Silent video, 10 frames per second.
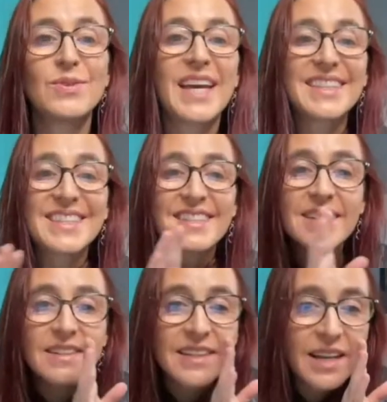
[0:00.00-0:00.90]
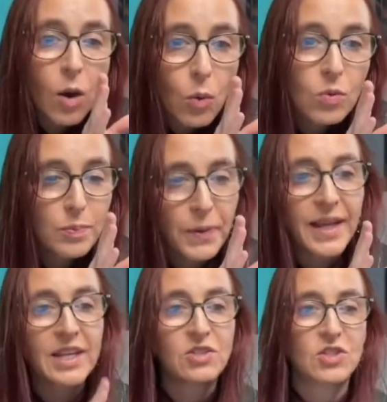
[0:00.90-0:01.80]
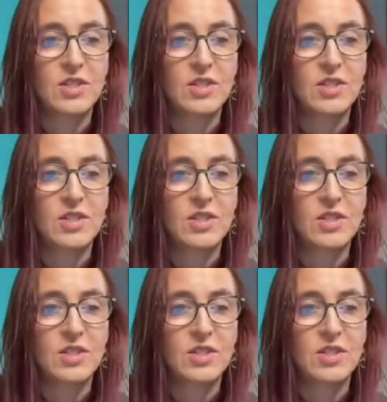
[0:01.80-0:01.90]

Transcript: That's still the old page.